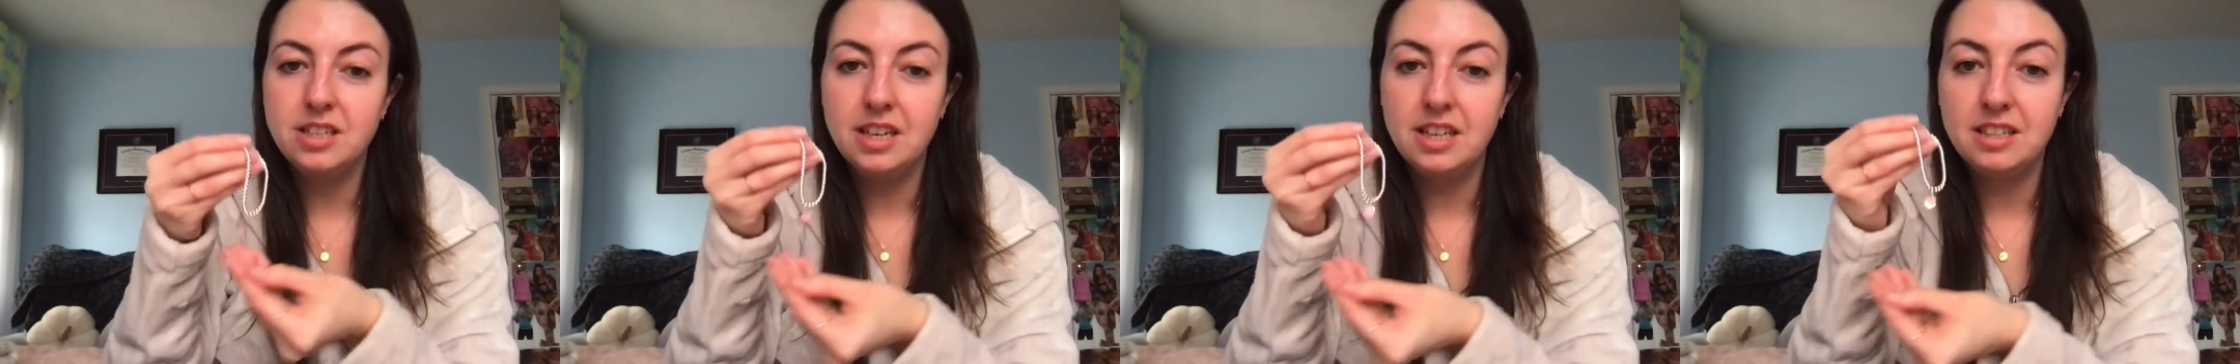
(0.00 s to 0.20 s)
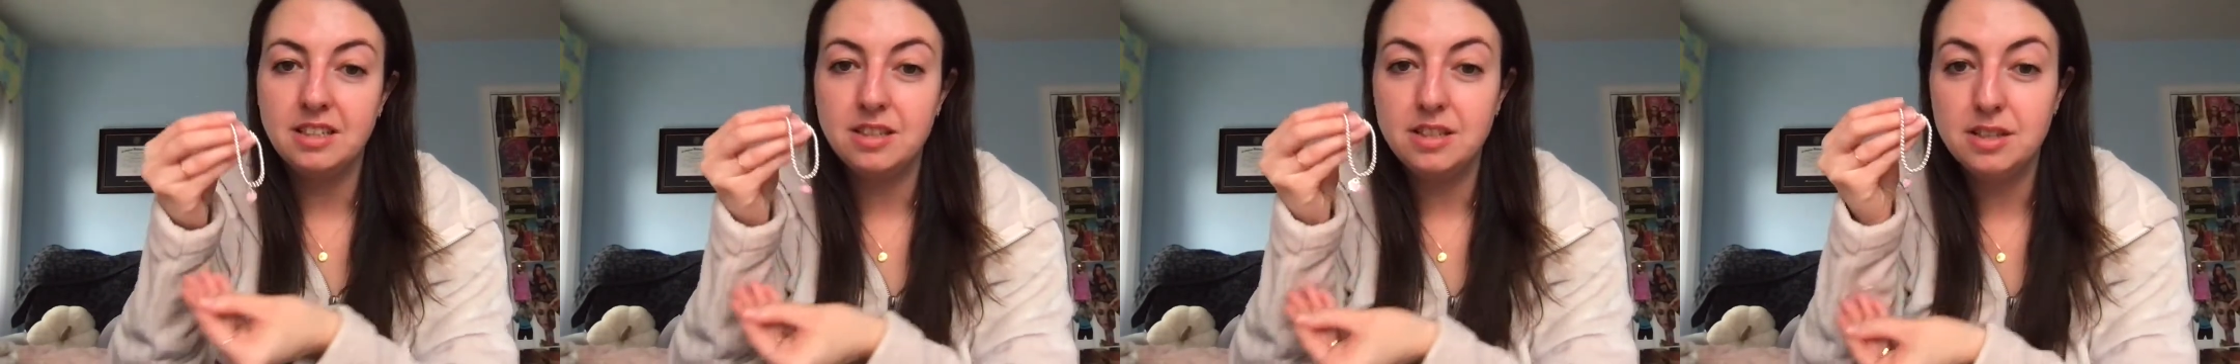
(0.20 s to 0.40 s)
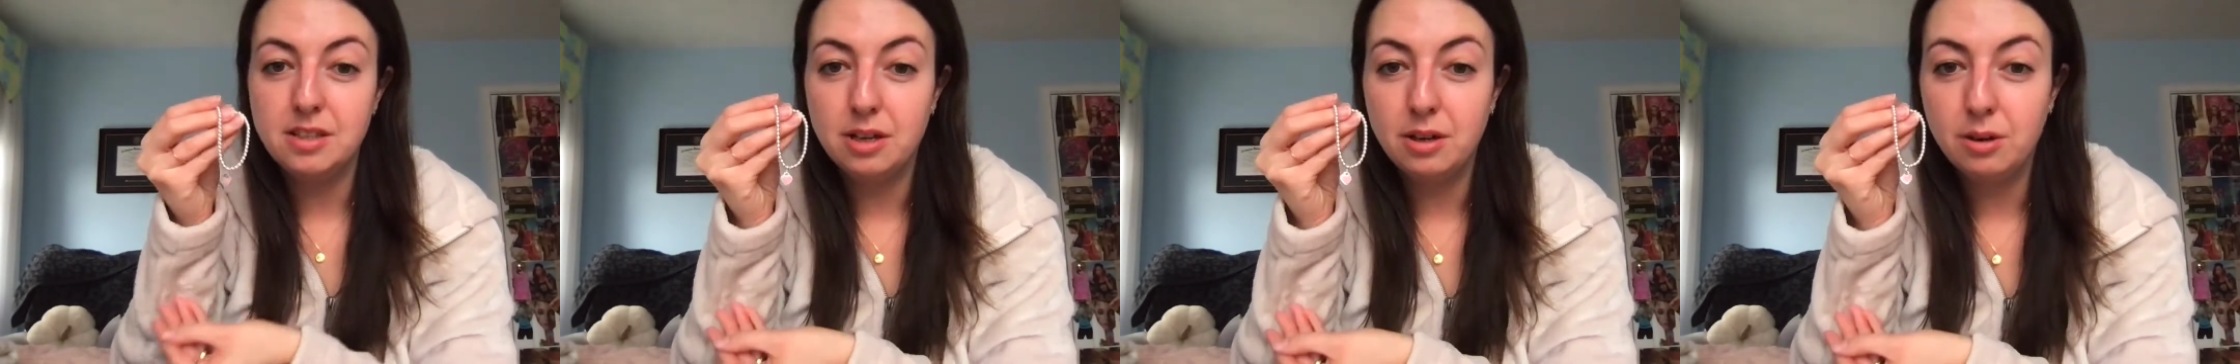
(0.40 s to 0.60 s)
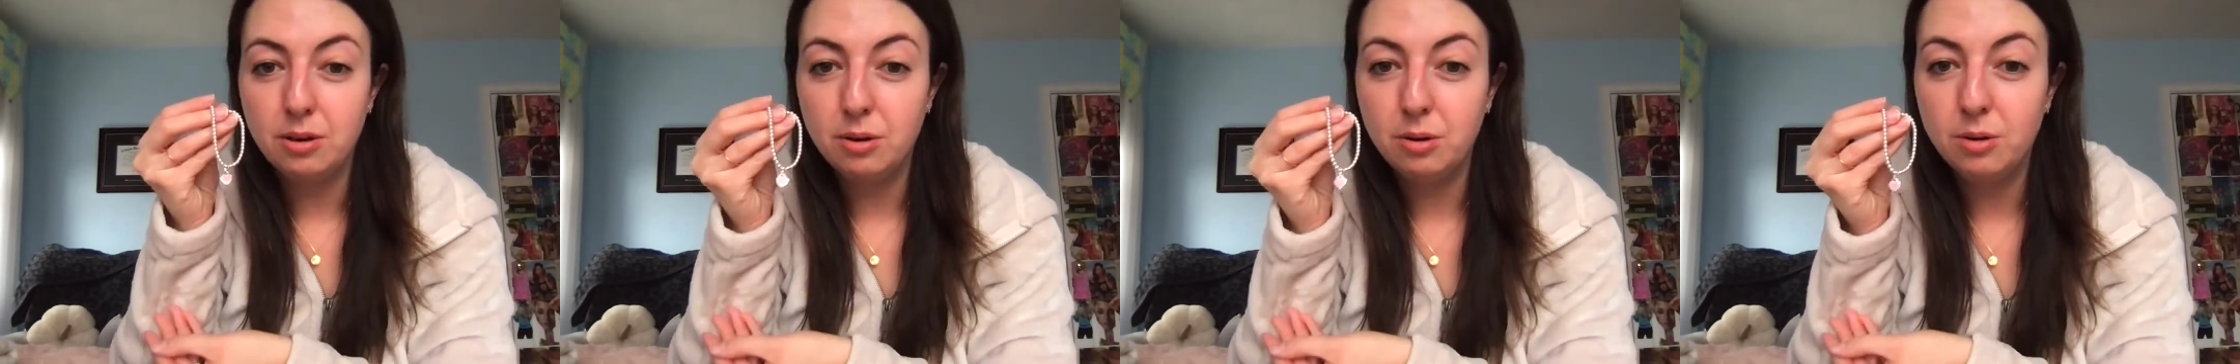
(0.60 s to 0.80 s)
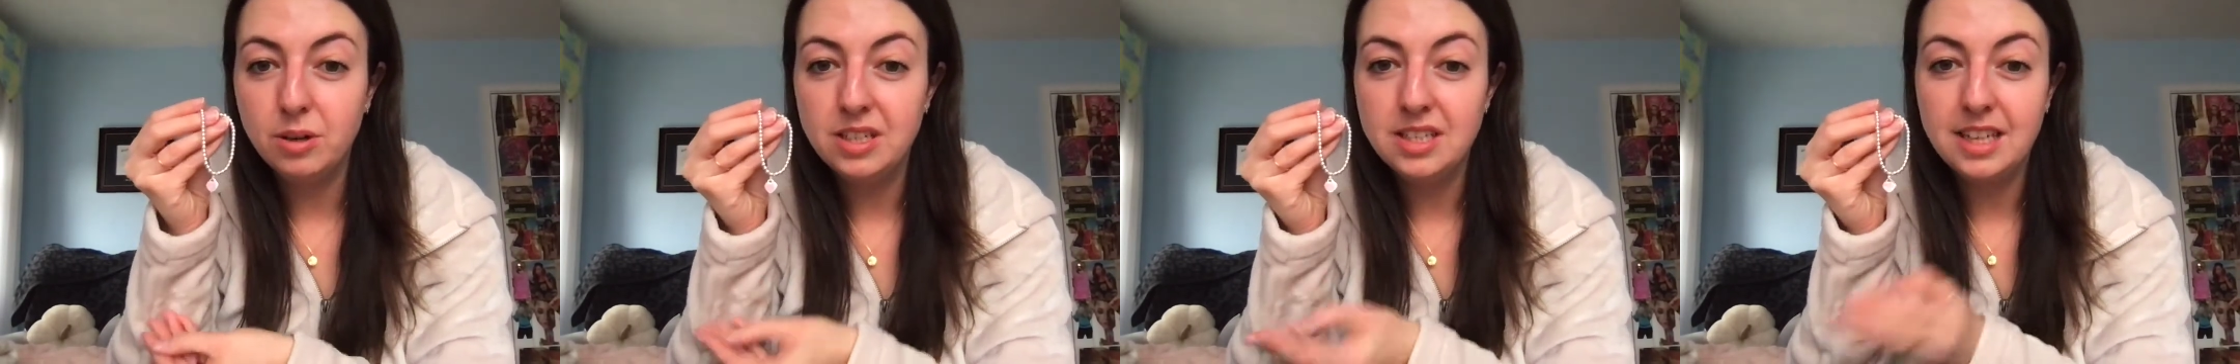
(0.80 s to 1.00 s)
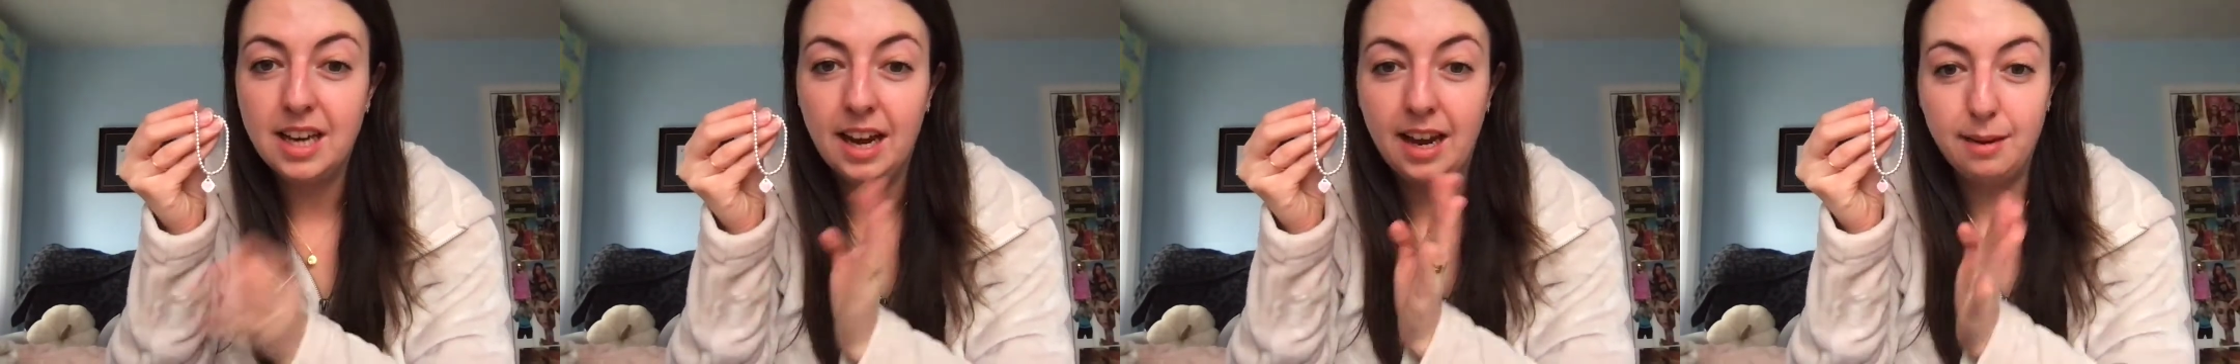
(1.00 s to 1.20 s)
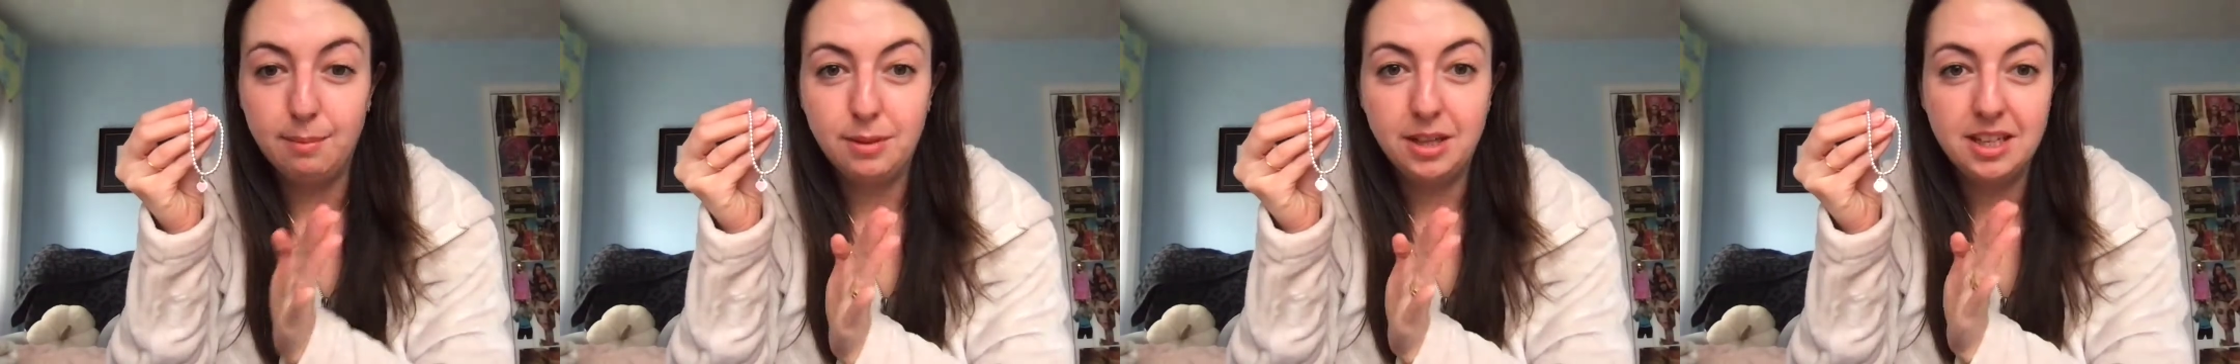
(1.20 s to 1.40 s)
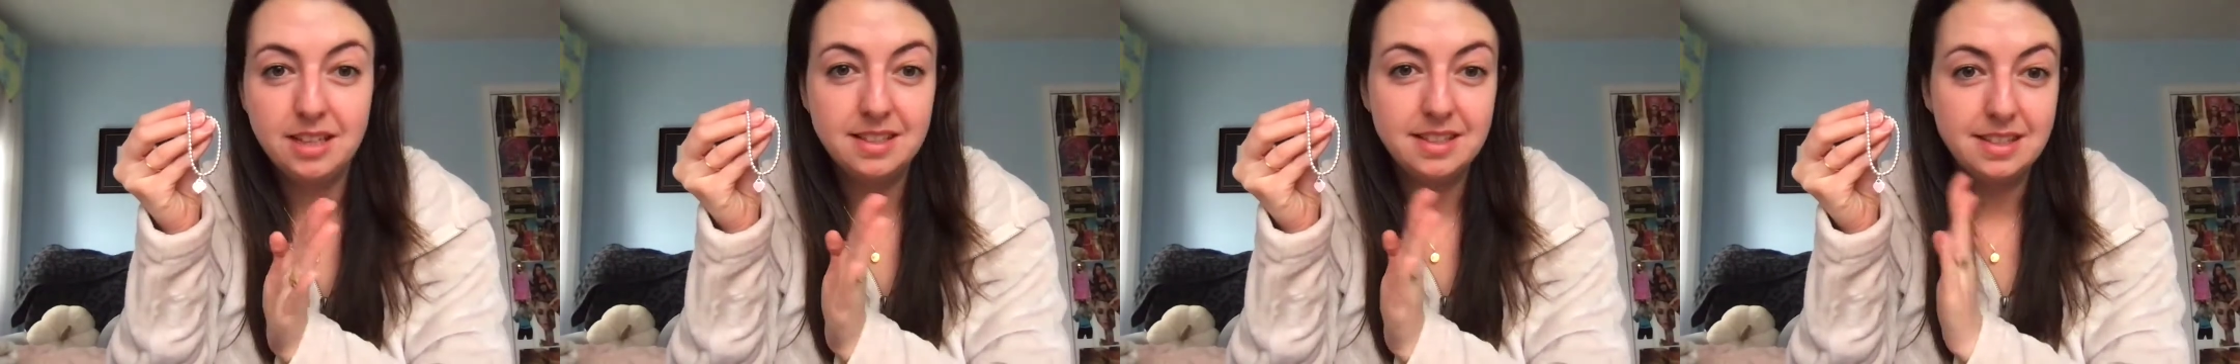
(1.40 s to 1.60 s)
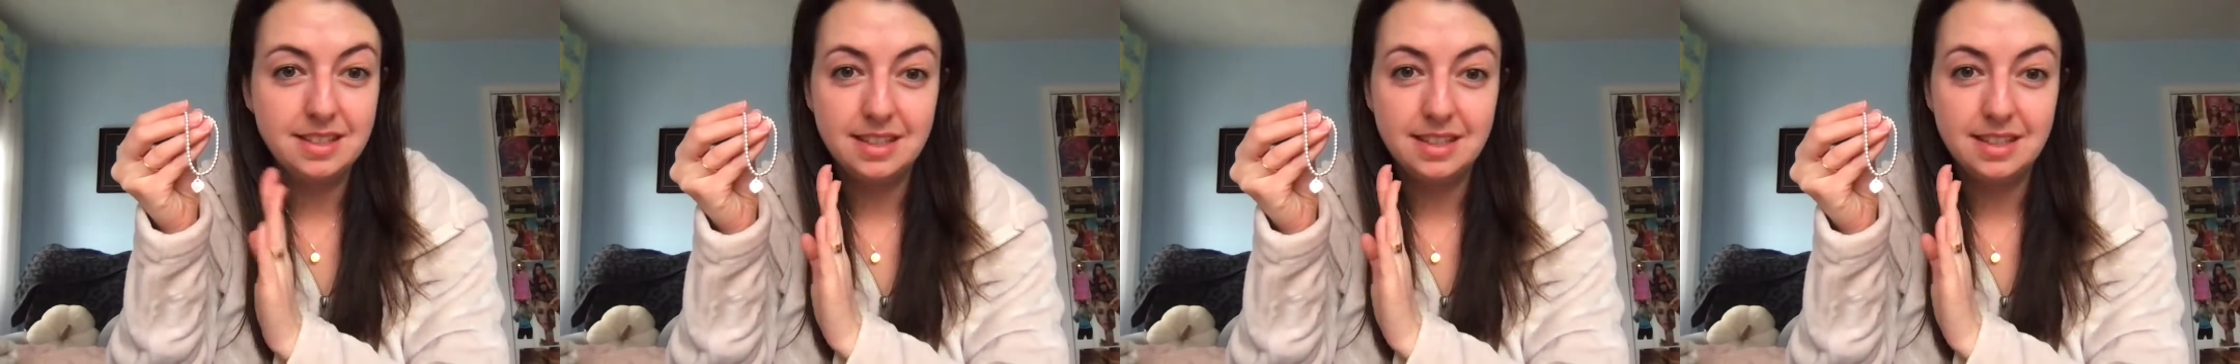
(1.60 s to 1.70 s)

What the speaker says: and so timeless